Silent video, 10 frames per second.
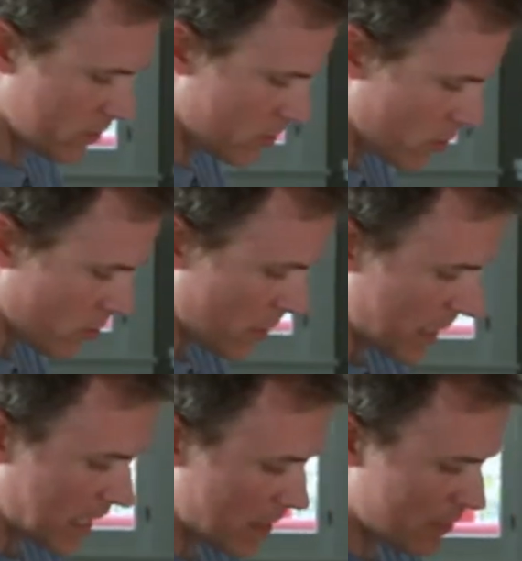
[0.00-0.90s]
So
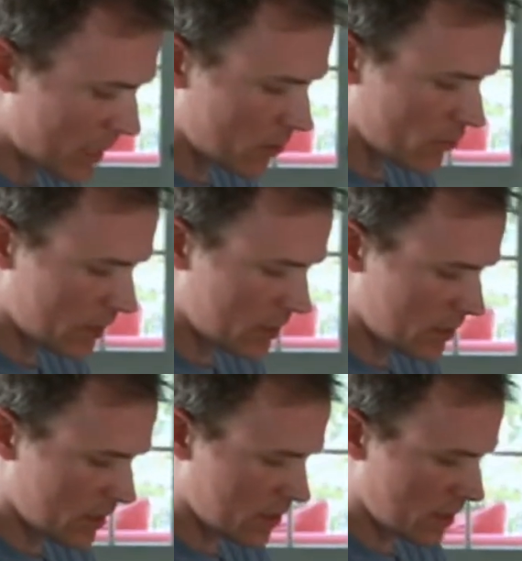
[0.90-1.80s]
again, by the
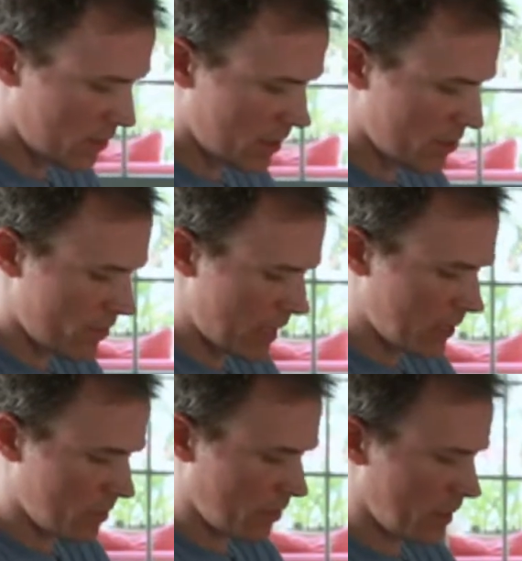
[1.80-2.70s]
wrist is going to be the
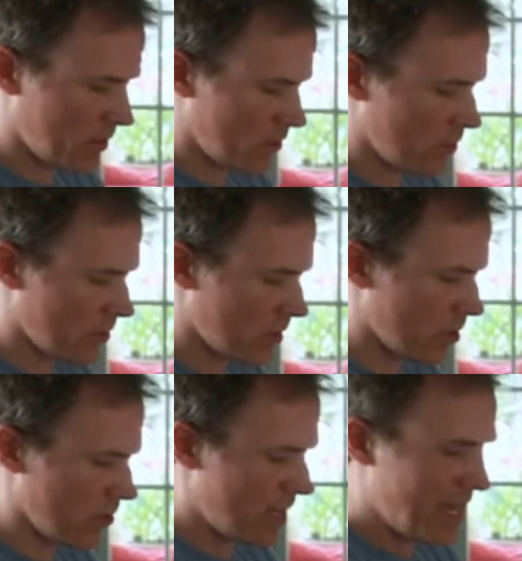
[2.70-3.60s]
best place to do
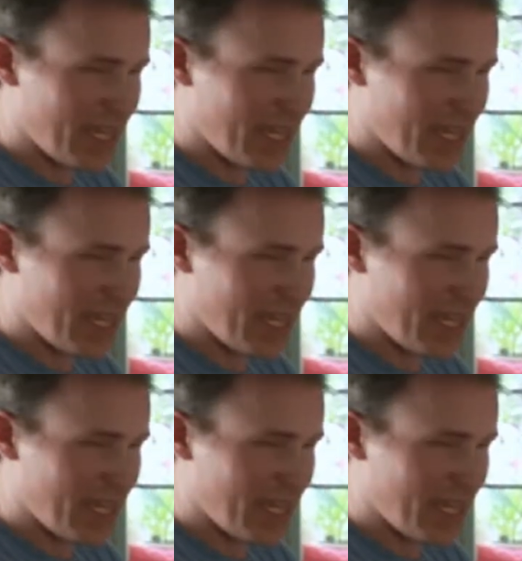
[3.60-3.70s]
so.